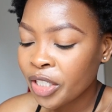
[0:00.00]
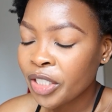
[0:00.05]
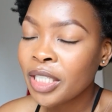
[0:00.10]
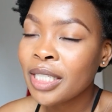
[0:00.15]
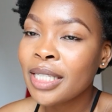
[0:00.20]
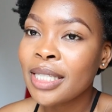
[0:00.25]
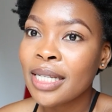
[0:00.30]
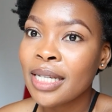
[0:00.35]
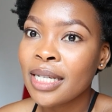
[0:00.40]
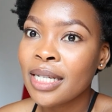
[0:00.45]

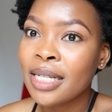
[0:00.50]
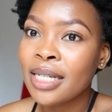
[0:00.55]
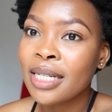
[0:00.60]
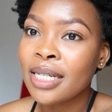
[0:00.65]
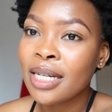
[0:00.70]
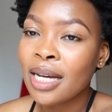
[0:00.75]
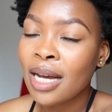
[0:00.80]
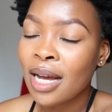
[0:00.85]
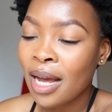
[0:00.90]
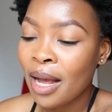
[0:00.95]
she
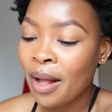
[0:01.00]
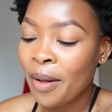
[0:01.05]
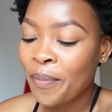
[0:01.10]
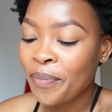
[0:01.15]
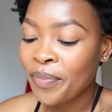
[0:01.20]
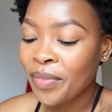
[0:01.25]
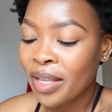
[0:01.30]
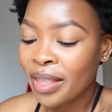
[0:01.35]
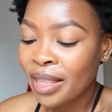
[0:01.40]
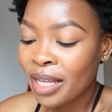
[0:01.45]
said
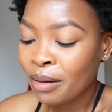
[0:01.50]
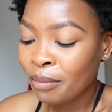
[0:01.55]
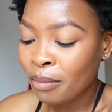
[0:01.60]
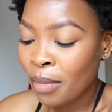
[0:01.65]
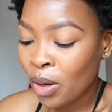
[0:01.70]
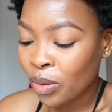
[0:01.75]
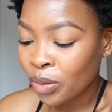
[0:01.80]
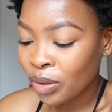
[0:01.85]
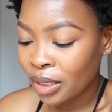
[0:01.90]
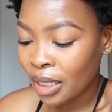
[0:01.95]
that
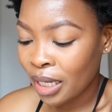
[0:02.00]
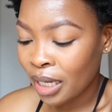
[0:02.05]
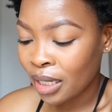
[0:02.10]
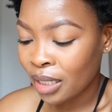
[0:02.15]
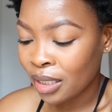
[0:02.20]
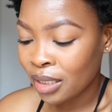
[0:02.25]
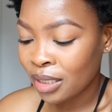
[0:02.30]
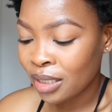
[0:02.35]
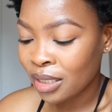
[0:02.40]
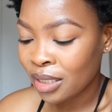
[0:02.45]

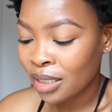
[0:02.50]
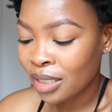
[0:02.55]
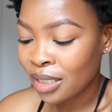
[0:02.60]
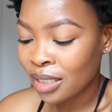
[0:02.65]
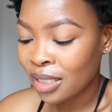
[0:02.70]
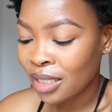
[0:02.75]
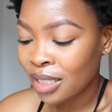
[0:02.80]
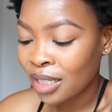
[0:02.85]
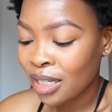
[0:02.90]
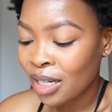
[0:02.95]
mountain
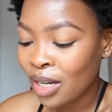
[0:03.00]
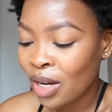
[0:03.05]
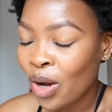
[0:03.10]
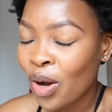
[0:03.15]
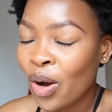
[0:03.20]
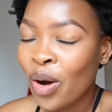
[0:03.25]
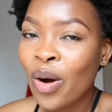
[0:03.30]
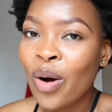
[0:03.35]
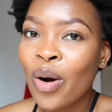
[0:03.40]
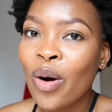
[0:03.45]

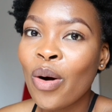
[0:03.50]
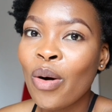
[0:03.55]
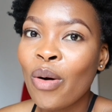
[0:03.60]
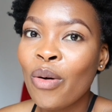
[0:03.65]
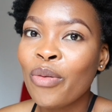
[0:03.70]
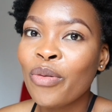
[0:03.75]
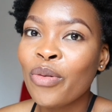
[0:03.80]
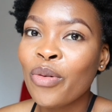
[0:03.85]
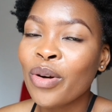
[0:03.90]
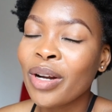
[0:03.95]

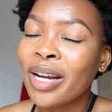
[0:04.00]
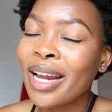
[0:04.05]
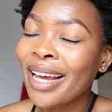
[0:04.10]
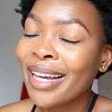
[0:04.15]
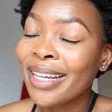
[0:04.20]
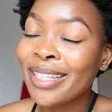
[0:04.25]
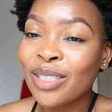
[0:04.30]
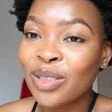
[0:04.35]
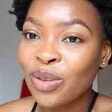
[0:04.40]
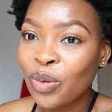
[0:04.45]

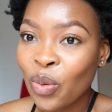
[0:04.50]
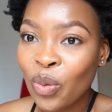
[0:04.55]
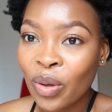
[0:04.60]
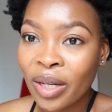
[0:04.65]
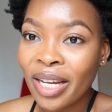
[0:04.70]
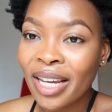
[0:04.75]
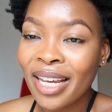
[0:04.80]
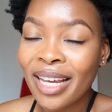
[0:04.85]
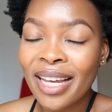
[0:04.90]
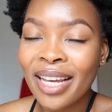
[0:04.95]
ofuna
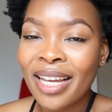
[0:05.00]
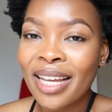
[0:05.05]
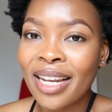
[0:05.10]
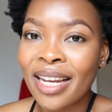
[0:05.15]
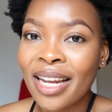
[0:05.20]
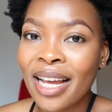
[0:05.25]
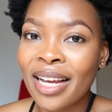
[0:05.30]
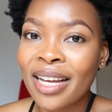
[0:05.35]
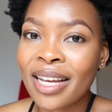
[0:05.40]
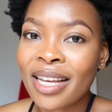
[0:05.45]
isuke,
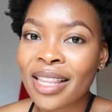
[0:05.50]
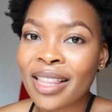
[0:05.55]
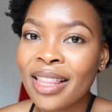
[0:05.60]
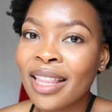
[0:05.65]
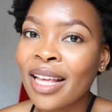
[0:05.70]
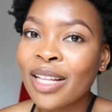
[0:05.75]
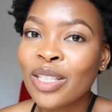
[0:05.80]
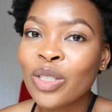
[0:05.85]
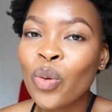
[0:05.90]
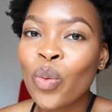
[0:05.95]
like
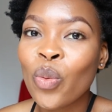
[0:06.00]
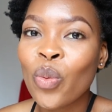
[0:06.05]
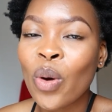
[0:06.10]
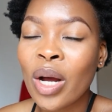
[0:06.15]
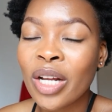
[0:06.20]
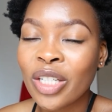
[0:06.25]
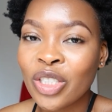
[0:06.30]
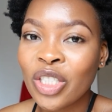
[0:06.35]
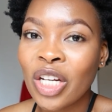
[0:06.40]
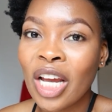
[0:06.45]
that's
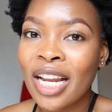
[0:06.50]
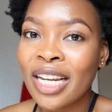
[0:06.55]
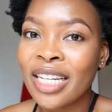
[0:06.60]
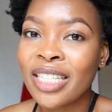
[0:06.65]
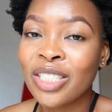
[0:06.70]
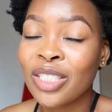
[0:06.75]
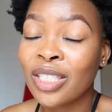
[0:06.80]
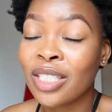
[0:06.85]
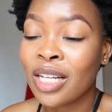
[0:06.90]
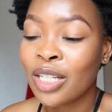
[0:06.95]
one
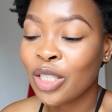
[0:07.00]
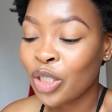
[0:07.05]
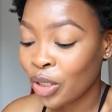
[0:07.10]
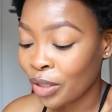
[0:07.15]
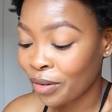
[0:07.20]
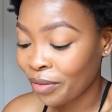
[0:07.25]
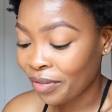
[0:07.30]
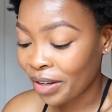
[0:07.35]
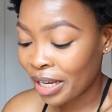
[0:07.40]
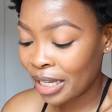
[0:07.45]
challenge that
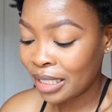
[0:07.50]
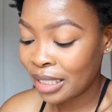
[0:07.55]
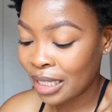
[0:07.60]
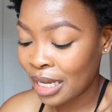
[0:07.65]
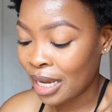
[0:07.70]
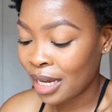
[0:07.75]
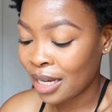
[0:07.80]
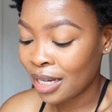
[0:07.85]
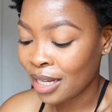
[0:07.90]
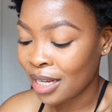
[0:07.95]
you're
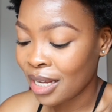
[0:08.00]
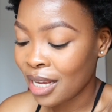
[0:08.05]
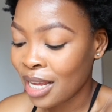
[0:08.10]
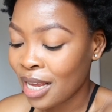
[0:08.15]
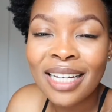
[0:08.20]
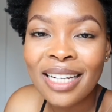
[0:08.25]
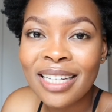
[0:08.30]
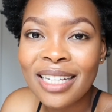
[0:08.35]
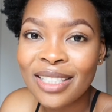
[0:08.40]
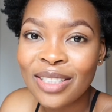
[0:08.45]
facing.
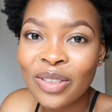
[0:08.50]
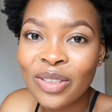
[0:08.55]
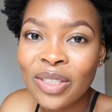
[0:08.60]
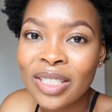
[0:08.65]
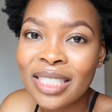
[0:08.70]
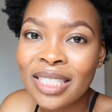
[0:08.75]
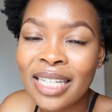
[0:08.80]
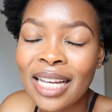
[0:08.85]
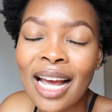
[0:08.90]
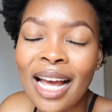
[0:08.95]
Tell it
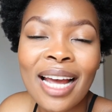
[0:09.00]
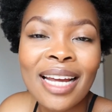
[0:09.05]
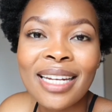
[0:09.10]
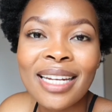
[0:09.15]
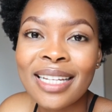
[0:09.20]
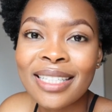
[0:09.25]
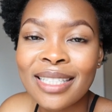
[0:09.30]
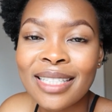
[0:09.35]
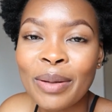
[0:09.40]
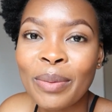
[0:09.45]
ukuthi
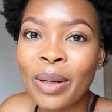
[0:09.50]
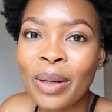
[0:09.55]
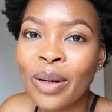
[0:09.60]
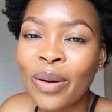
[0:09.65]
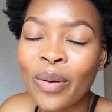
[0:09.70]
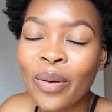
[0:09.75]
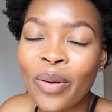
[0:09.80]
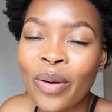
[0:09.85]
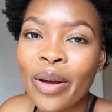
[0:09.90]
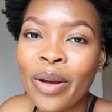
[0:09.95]
ayina
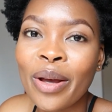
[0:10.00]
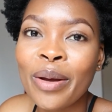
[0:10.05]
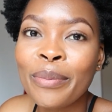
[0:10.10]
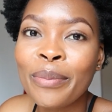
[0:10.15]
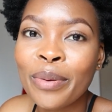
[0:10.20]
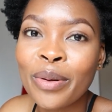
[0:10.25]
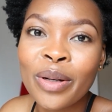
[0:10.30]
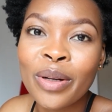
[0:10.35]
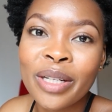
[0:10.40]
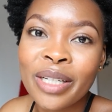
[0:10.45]
sebelo
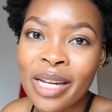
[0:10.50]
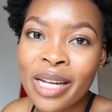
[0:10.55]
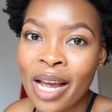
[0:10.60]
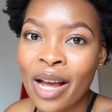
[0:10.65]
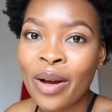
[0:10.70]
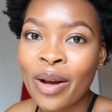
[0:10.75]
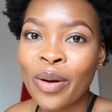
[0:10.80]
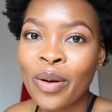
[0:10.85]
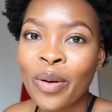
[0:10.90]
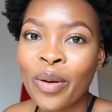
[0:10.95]
empilweni
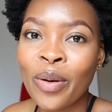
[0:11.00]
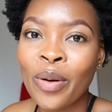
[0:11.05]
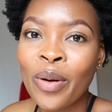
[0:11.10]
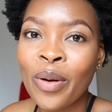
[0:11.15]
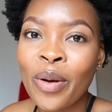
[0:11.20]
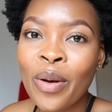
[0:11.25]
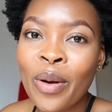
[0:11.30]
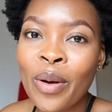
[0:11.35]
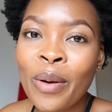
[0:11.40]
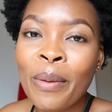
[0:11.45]
yakho,
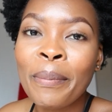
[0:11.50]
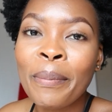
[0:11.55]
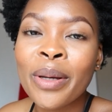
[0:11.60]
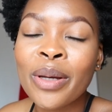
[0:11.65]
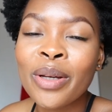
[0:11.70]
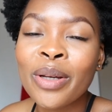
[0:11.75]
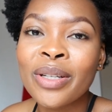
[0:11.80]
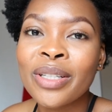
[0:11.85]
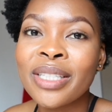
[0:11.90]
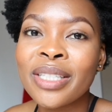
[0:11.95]

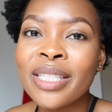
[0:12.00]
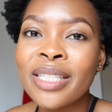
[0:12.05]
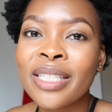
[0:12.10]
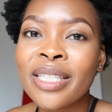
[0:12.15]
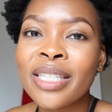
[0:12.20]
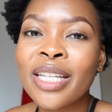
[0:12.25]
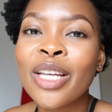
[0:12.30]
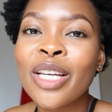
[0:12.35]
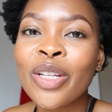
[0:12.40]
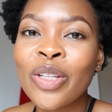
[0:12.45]

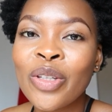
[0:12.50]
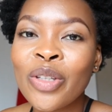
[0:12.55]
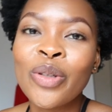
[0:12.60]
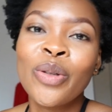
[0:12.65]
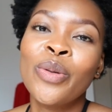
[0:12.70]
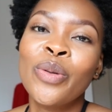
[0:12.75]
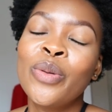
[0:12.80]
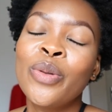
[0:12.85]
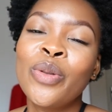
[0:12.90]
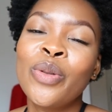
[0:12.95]
because in
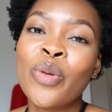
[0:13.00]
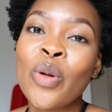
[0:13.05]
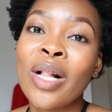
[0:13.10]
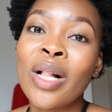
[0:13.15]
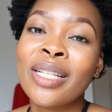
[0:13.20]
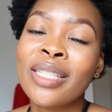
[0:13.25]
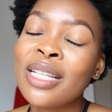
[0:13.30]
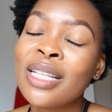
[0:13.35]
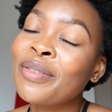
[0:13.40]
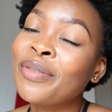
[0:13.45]
you
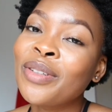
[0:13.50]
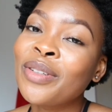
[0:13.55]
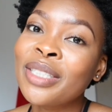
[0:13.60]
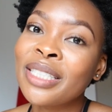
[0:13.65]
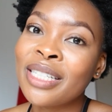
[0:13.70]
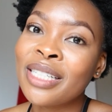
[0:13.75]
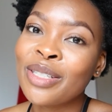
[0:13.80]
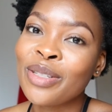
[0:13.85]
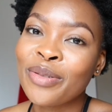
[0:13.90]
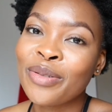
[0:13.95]
dwells the
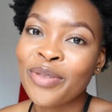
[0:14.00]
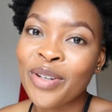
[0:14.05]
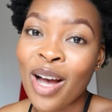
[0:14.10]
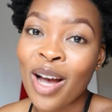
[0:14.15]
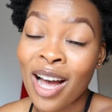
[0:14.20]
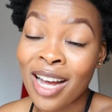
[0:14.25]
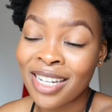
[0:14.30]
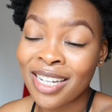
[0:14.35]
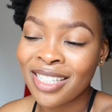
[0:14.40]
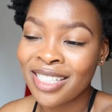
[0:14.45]
fullness of
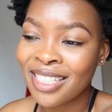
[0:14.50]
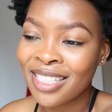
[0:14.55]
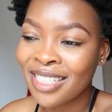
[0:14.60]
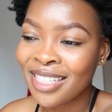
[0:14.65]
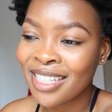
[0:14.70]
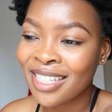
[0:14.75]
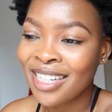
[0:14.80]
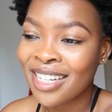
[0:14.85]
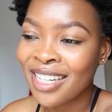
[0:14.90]
God.